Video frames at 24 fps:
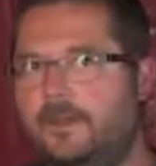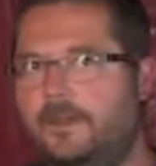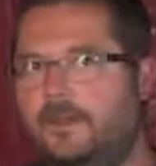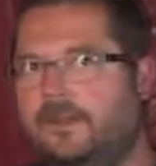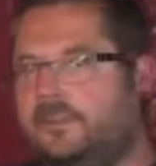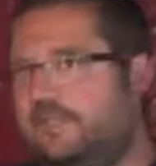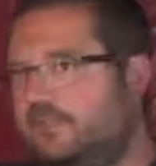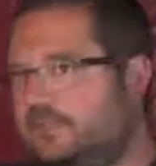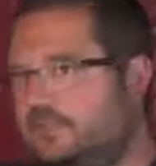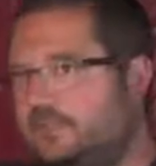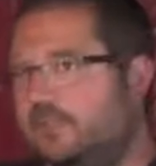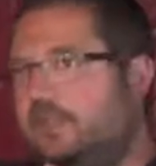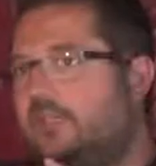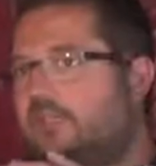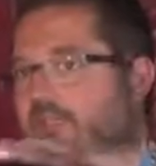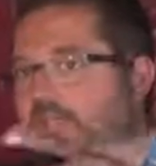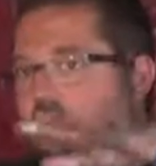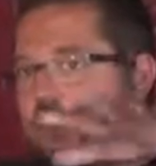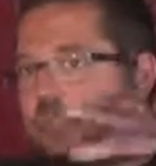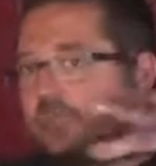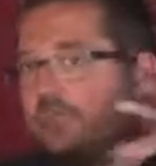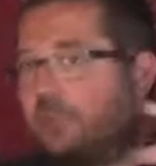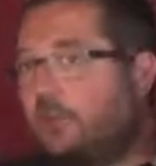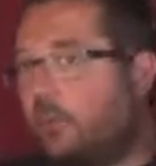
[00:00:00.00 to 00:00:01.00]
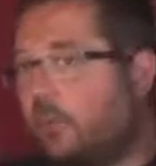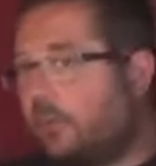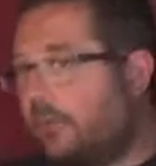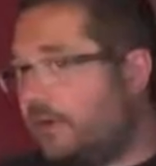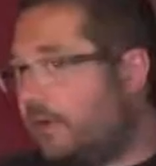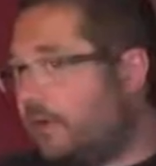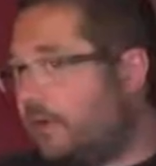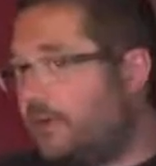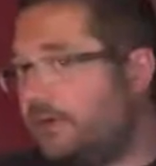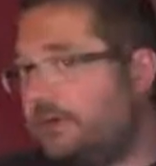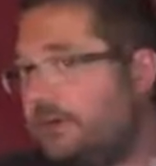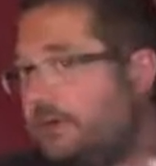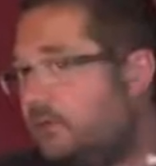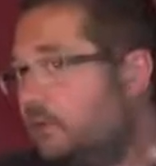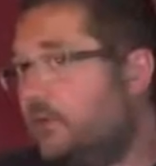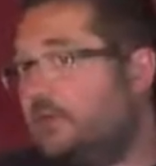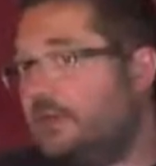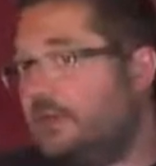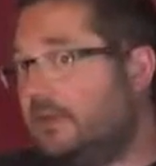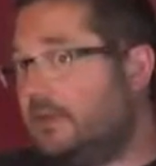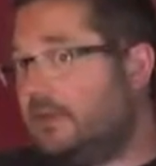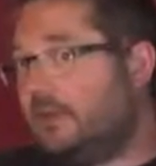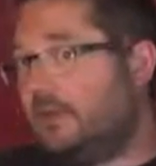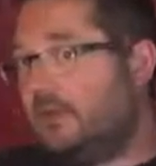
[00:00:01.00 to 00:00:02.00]
it is really just exploring to
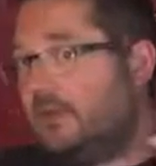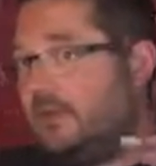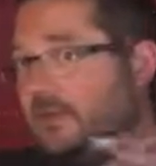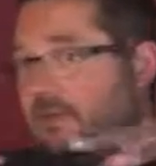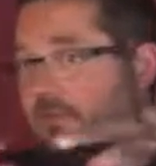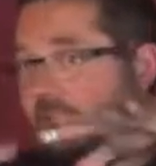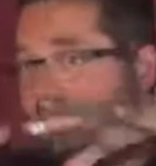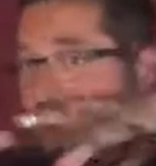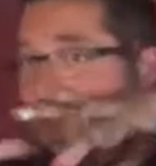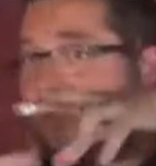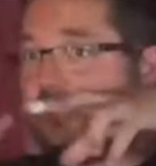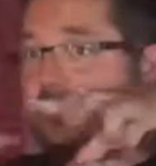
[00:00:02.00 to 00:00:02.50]
me. It's really